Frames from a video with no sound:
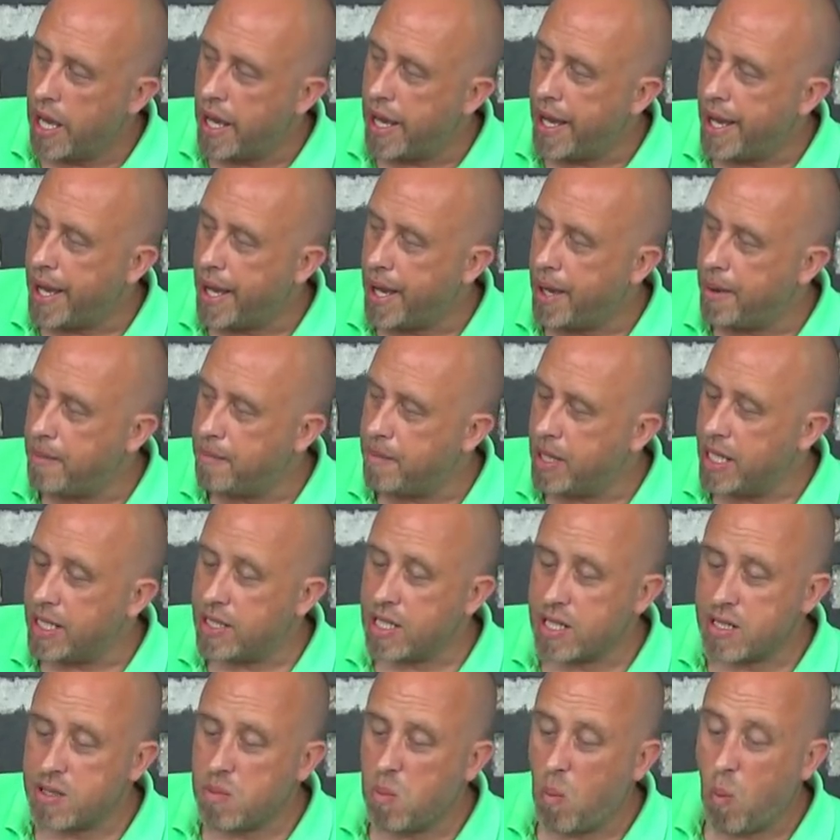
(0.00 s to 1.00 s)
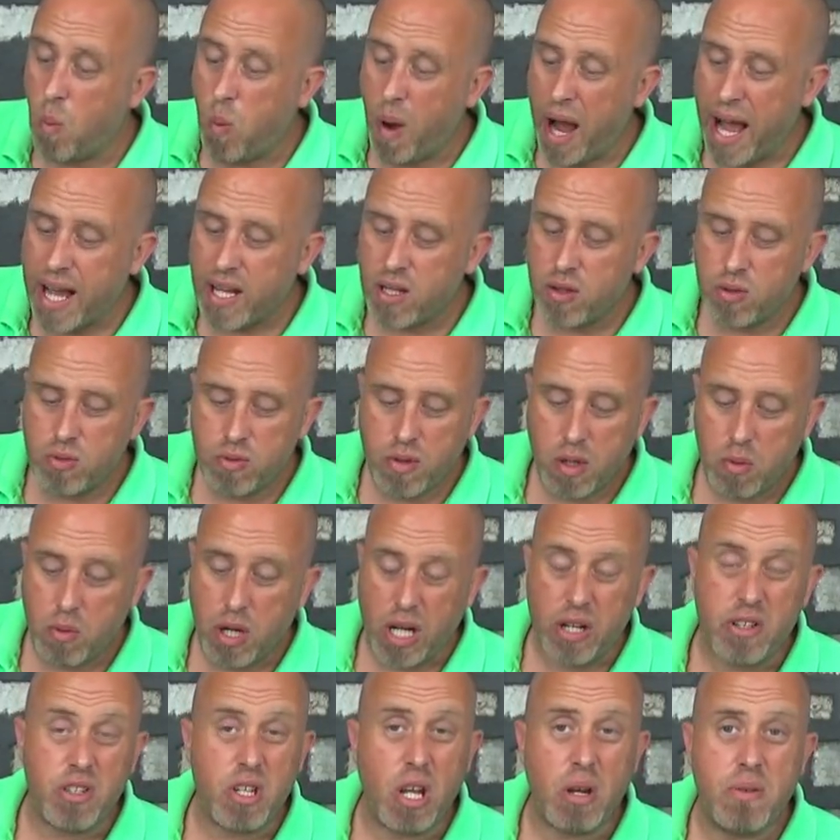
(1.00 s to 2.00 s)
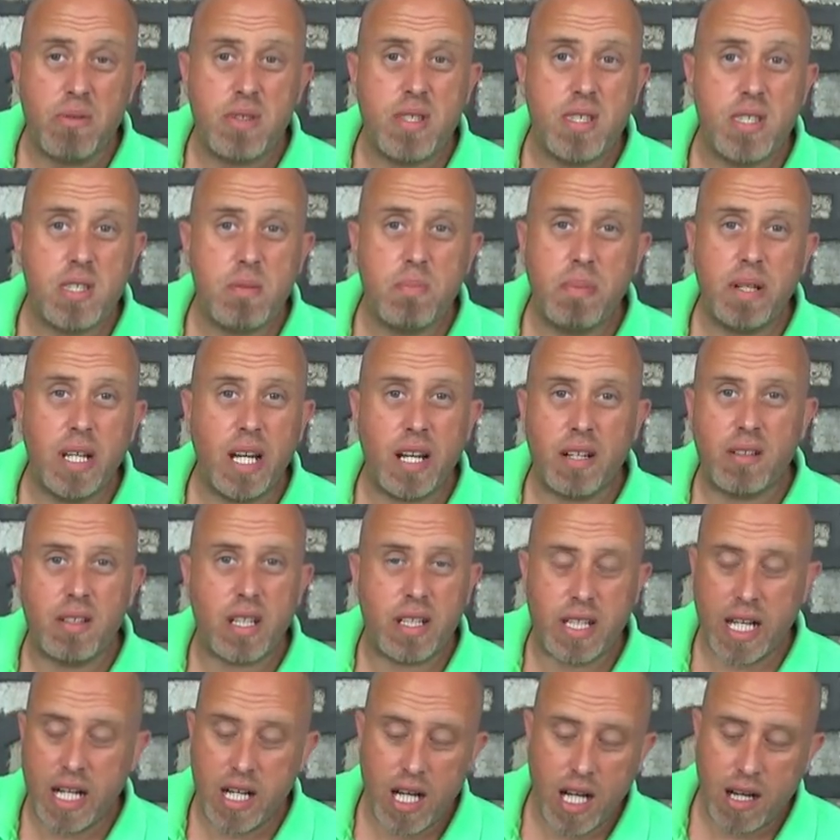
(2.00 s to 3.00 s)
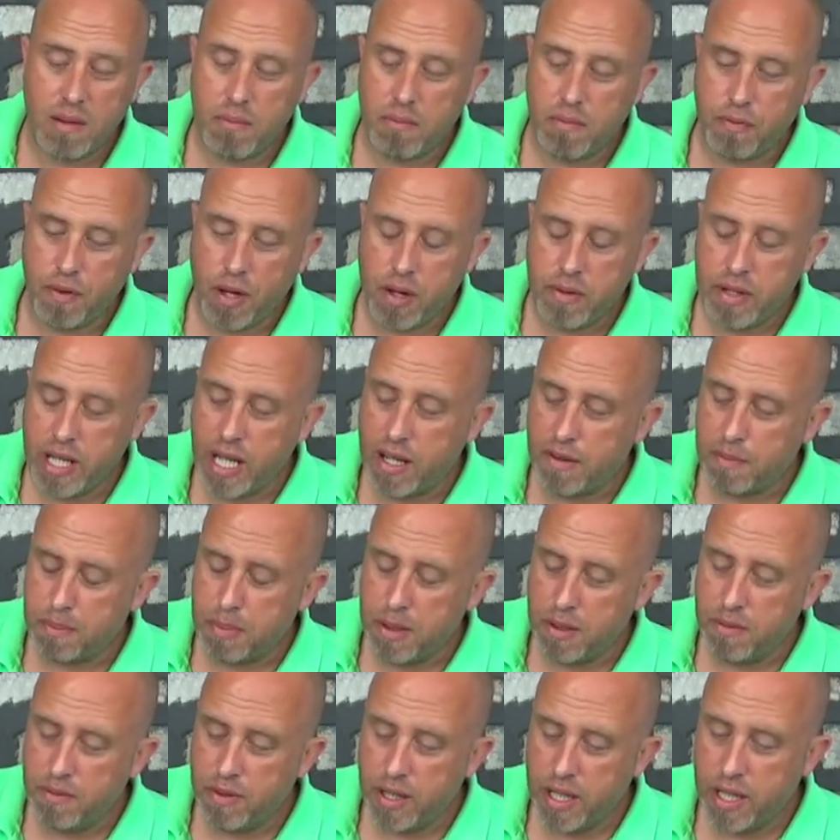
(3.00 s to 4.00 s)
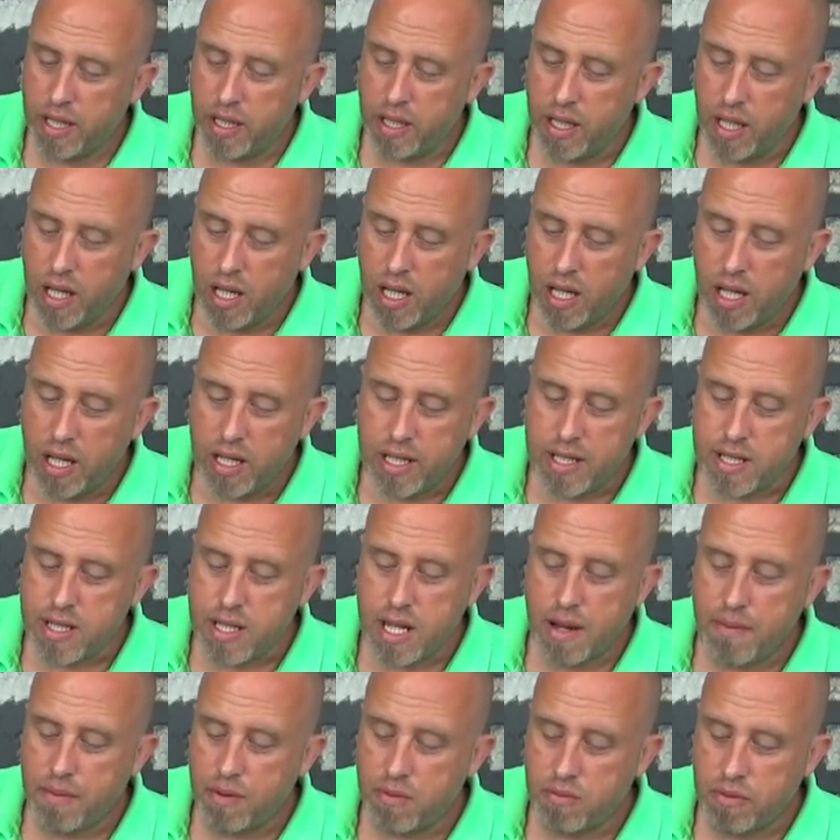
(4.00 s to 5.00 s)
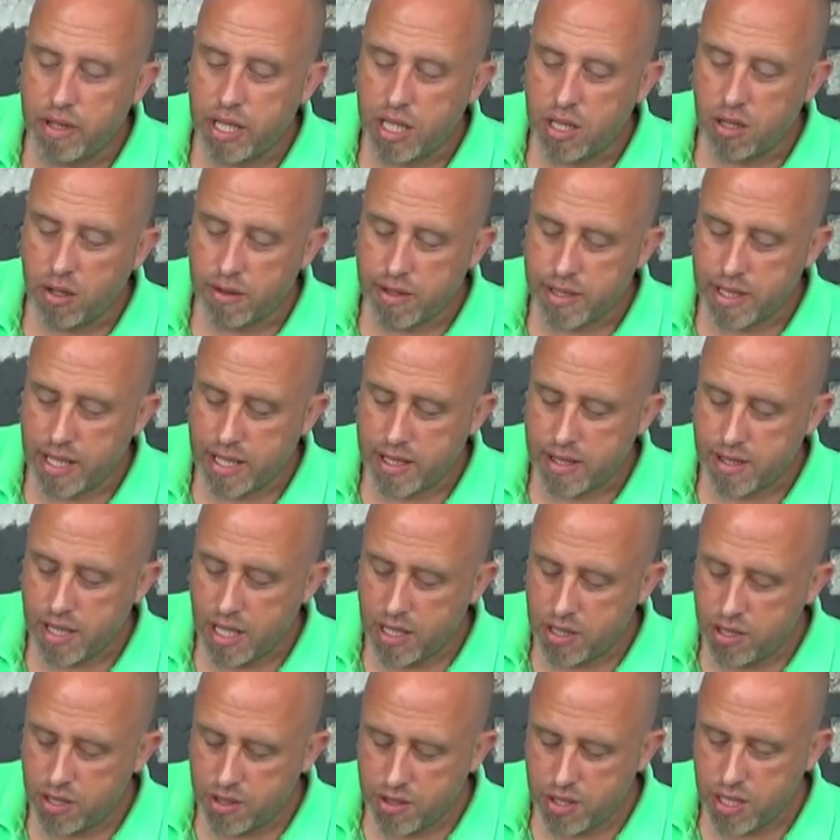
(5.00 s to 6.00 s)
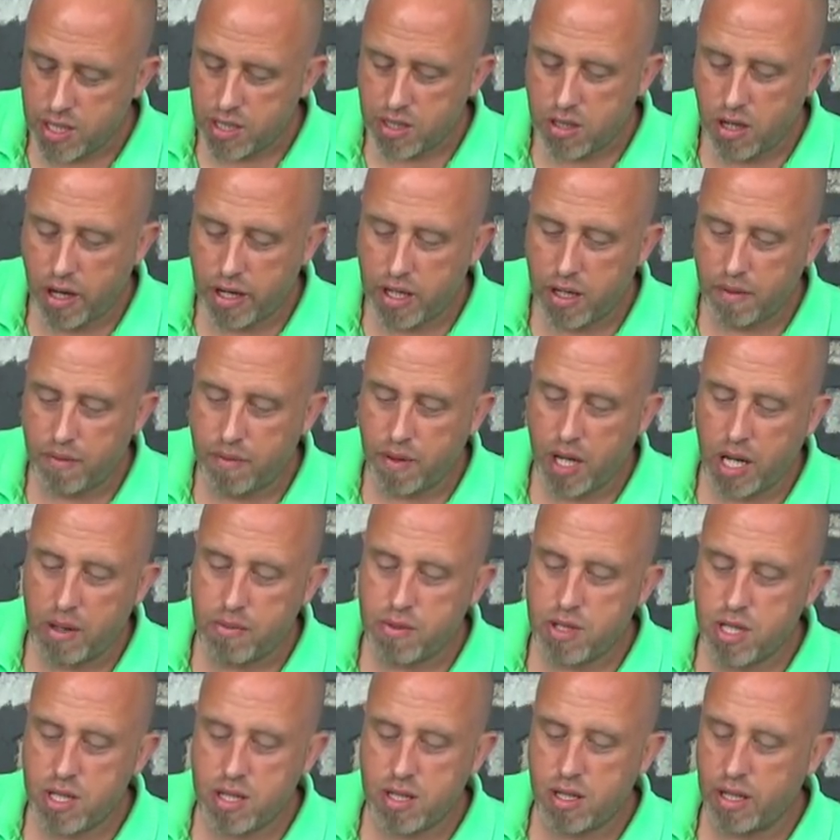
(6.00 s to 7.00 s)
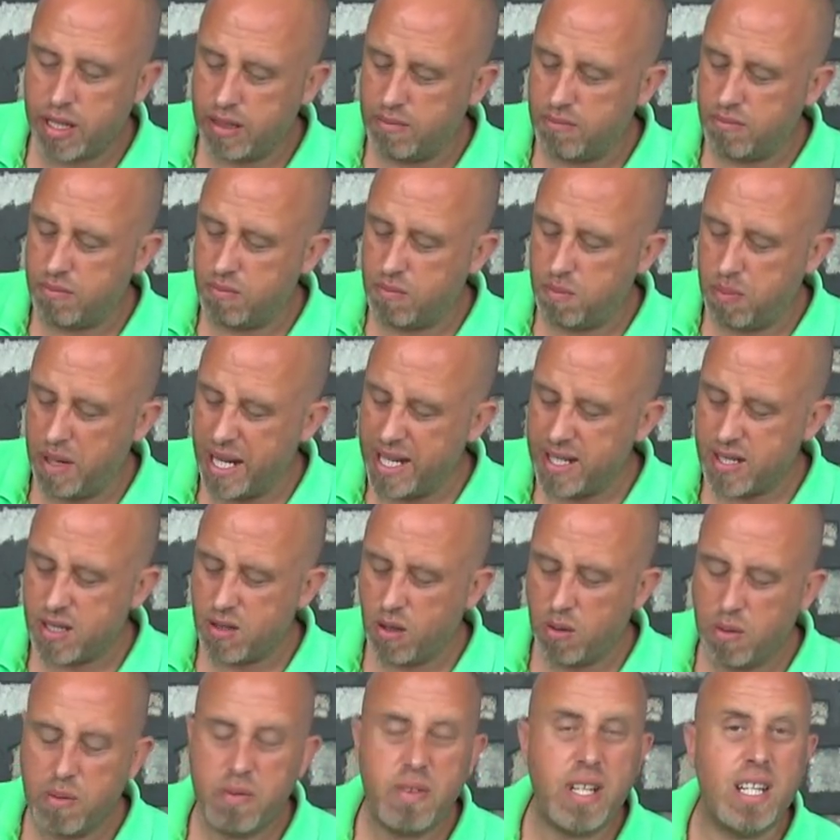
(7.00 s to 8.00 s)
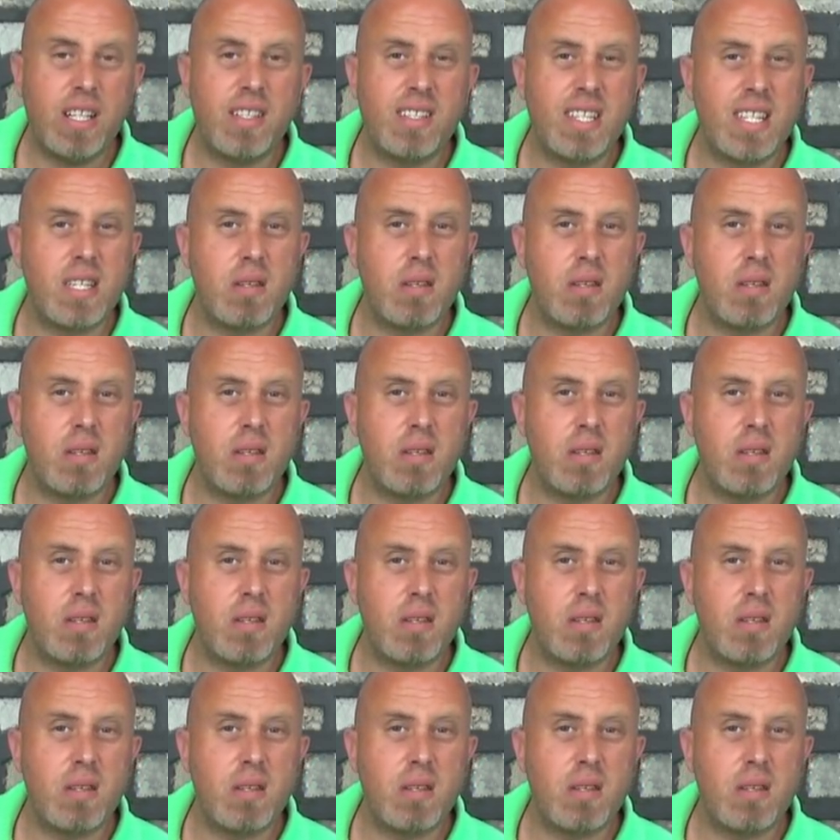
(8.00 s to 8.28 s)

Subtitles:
It doesn't waggle, well, noticeably. Again, I haven't flown at FPV. It's never really got to that stage. It just kind of, I was just like pissed off of it.